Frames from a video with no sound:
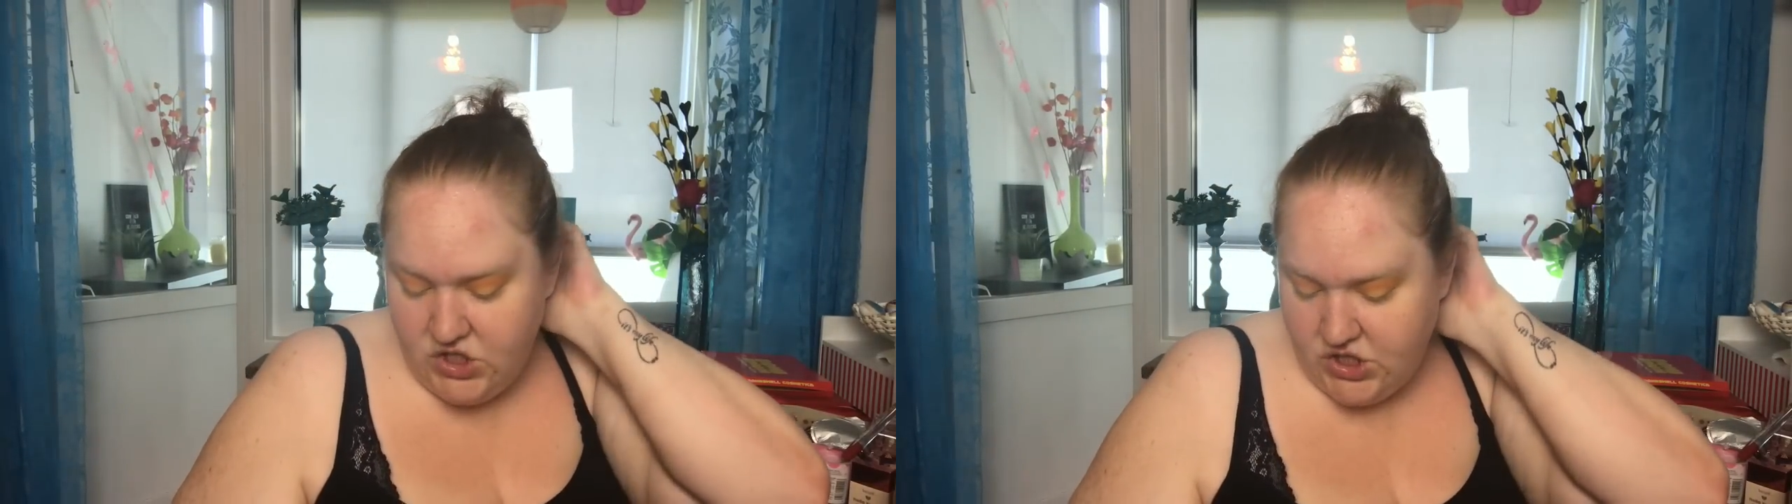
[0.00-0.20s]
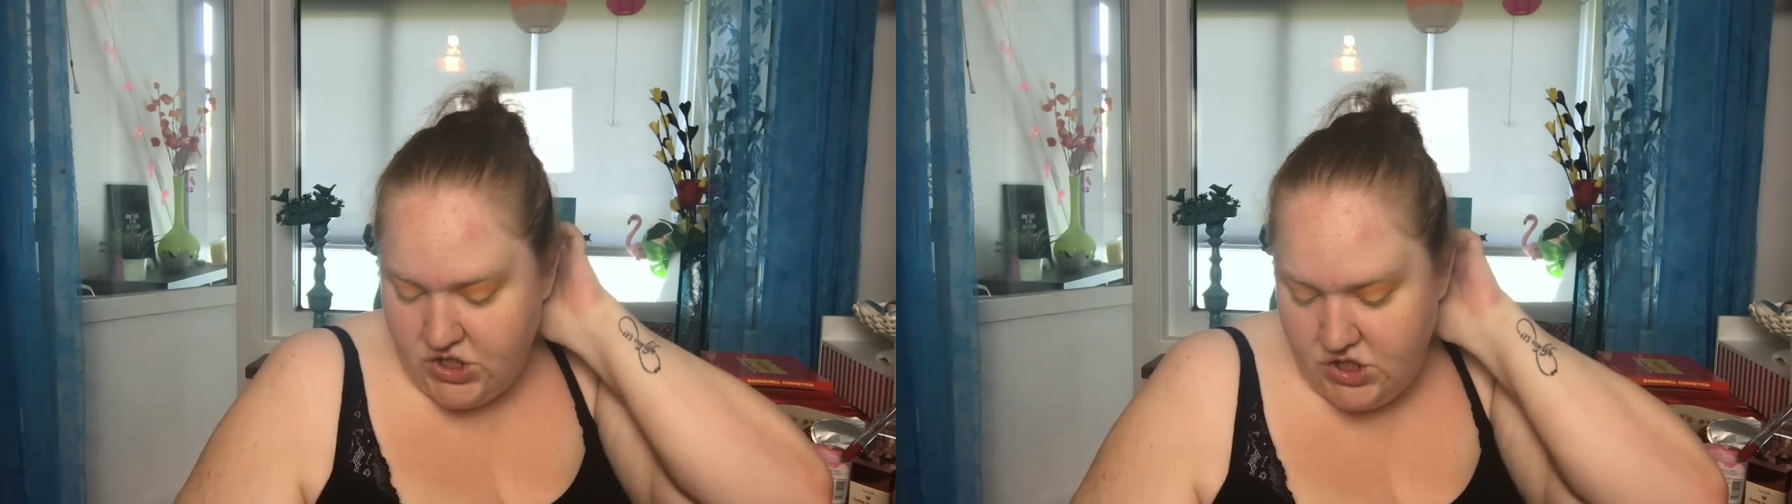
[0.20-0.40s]

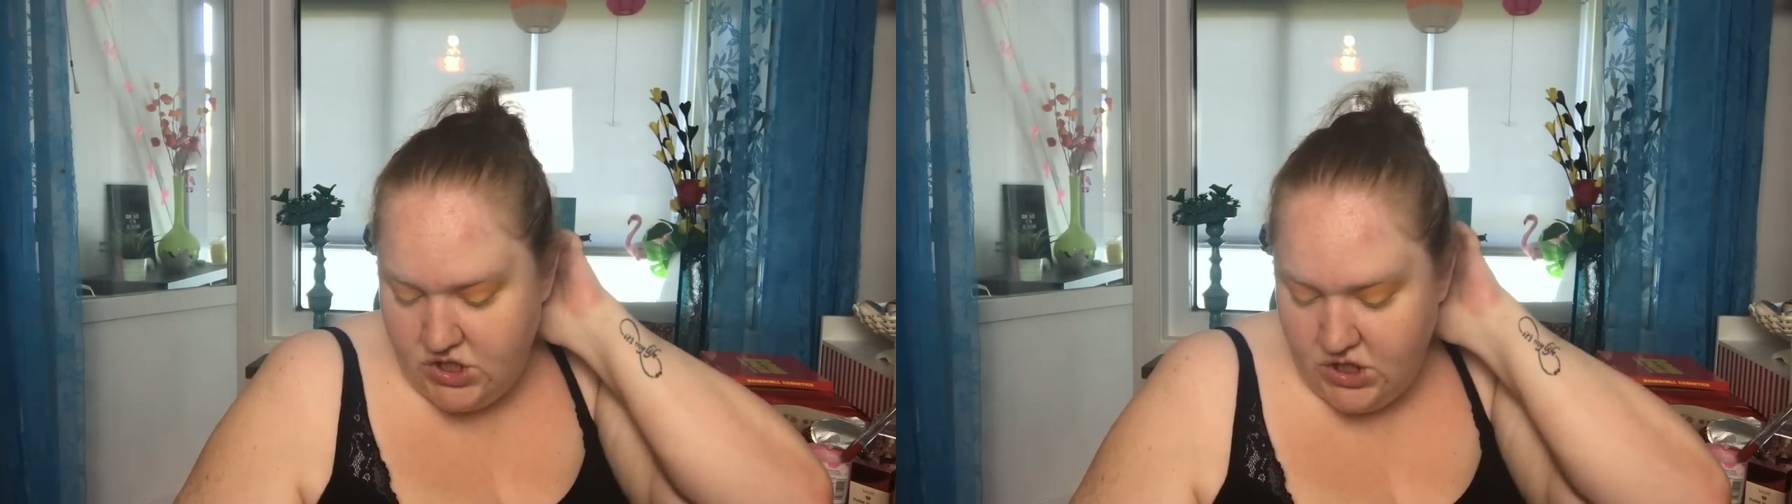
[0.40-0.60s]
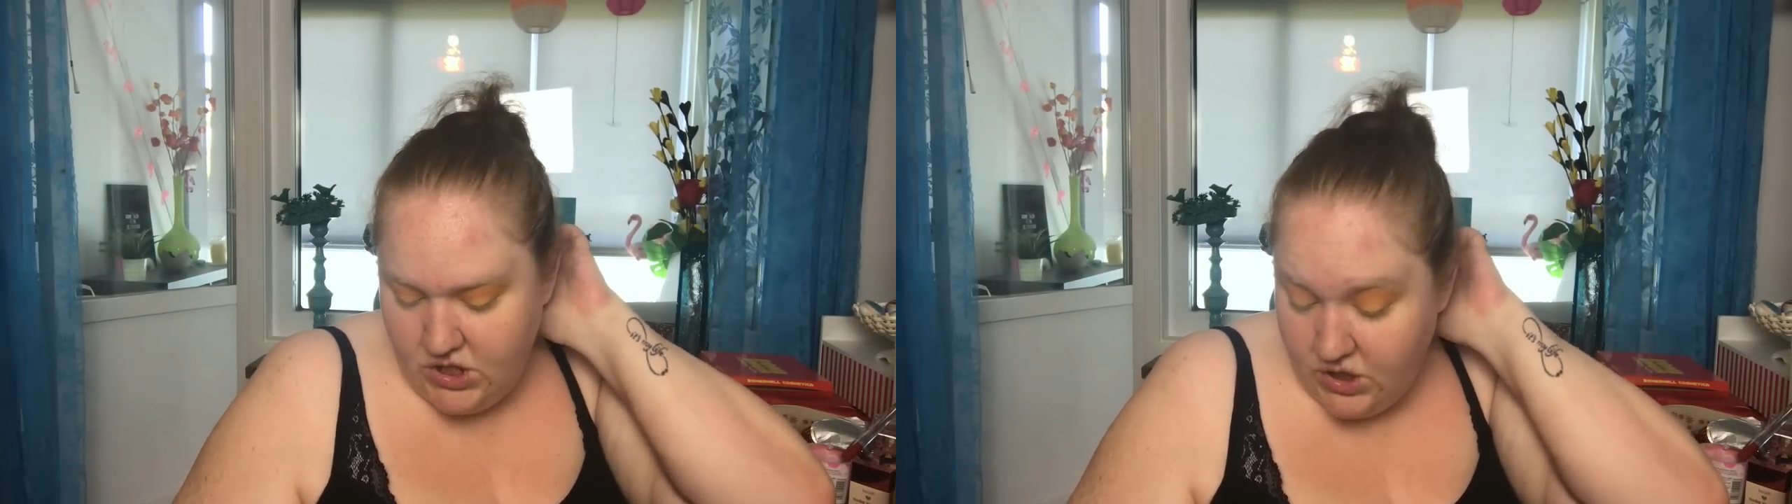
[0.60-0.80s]

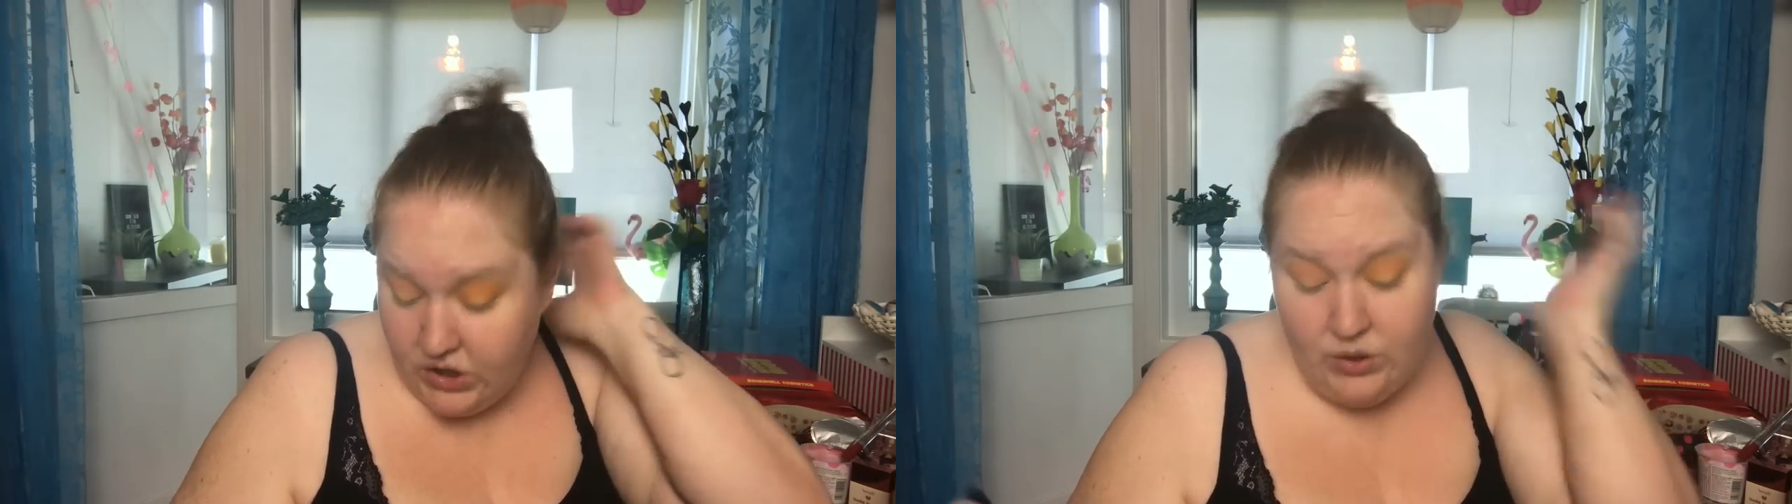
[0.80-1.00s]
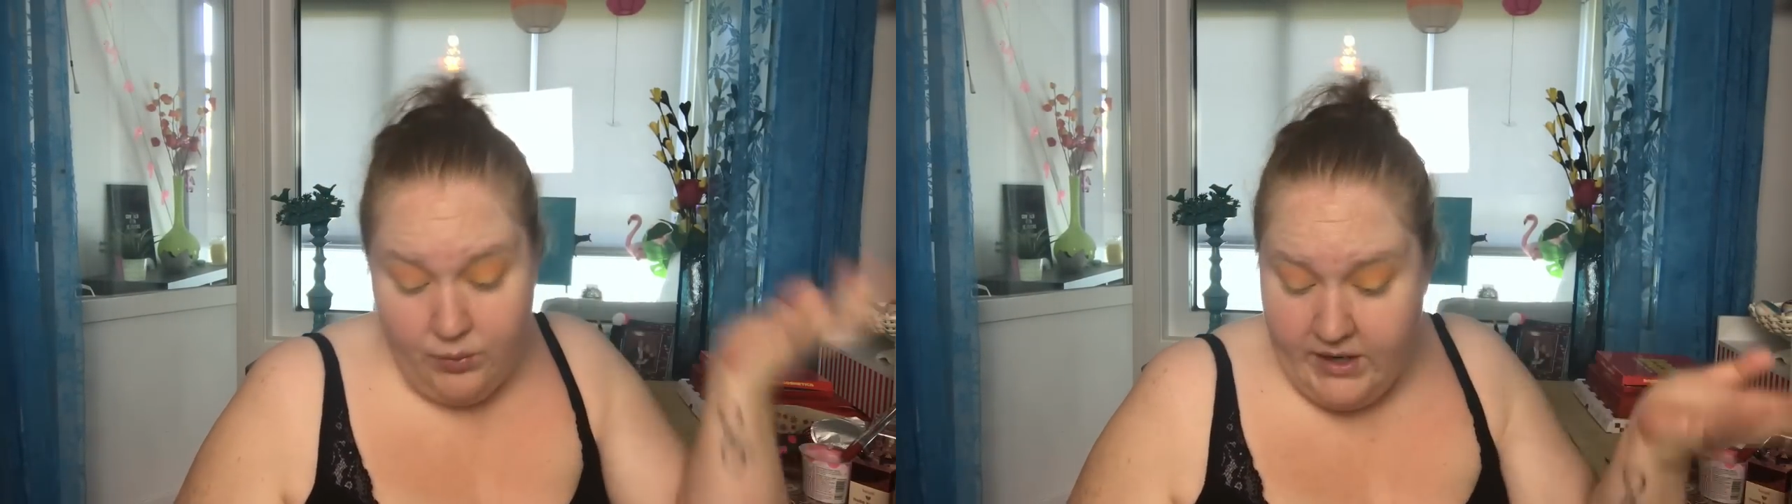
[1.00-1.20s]
just
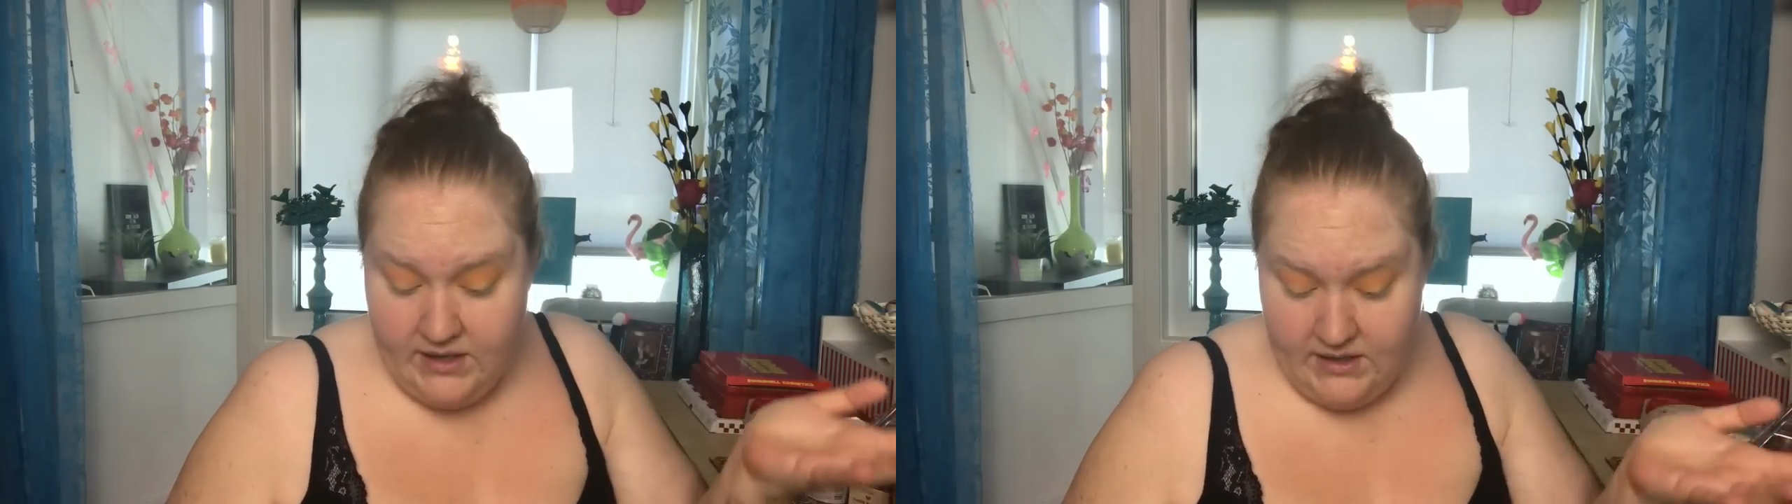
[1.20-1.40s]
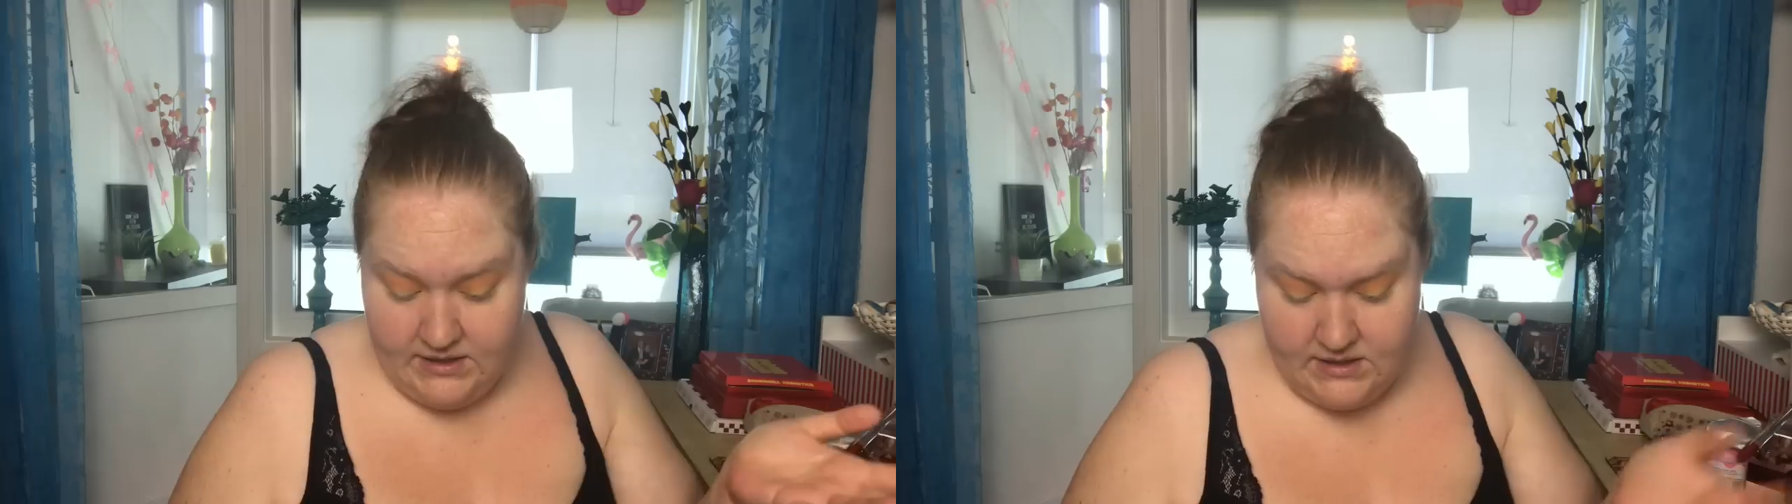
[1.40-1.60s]
the way
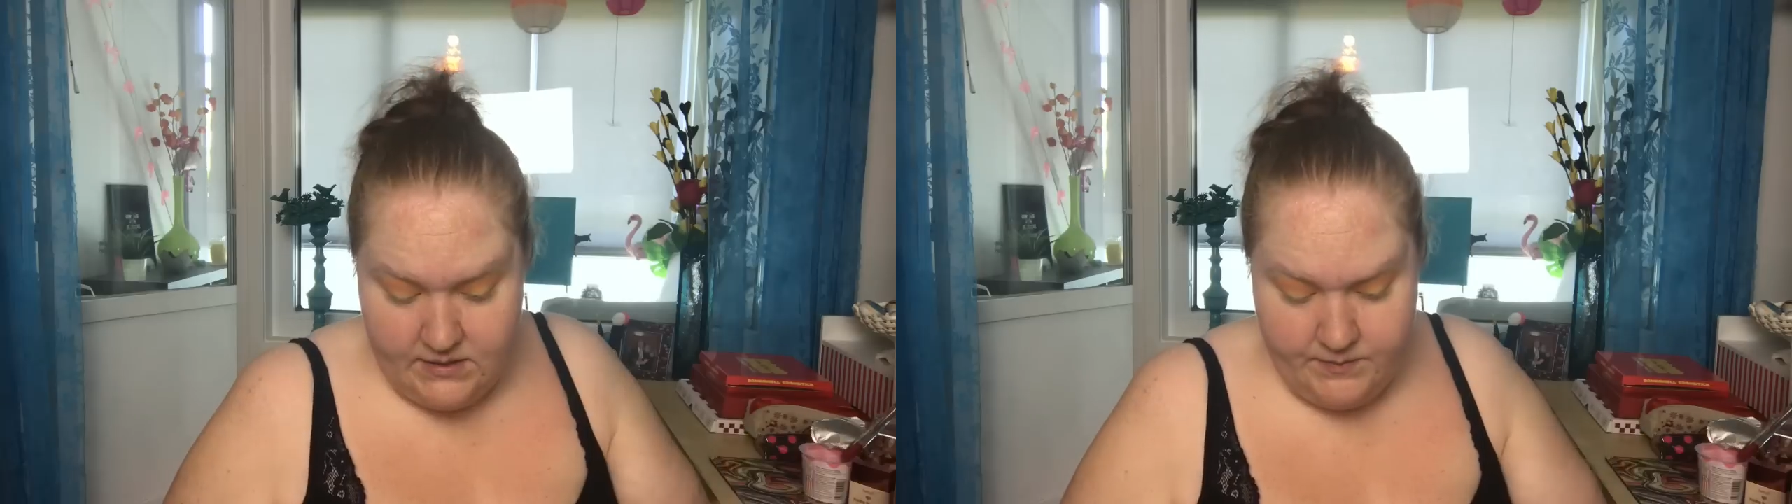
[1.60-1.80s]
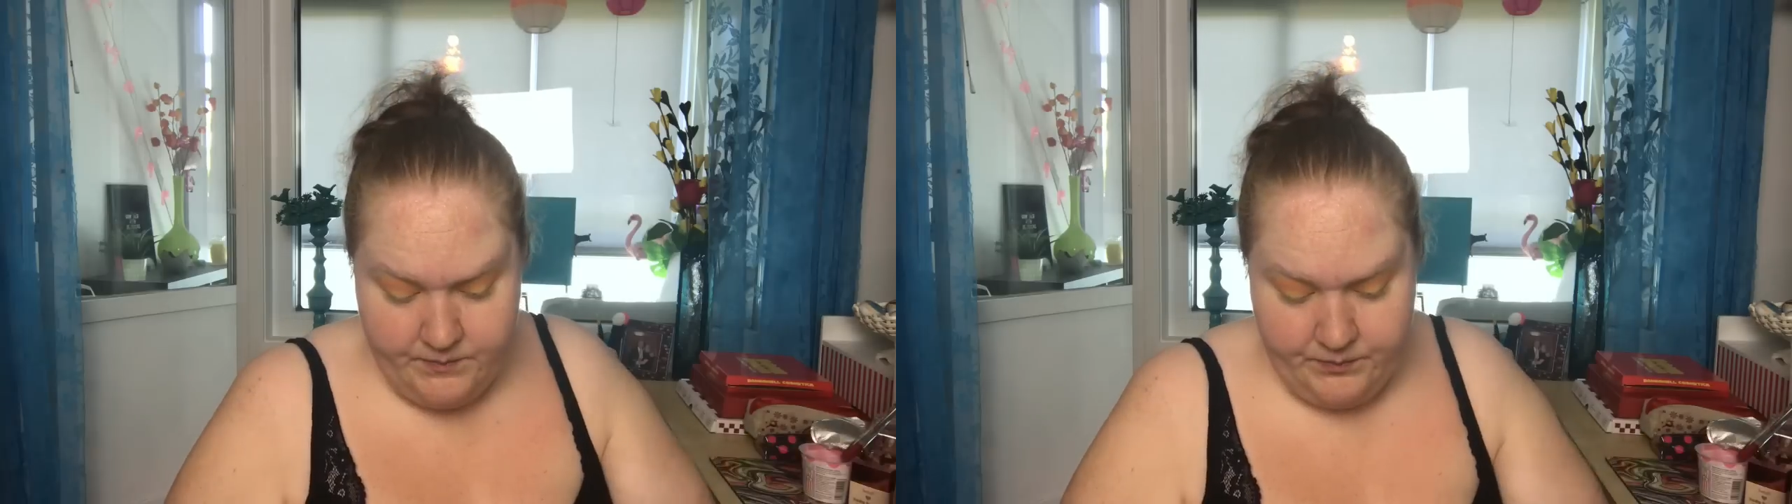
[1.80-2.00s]
it is.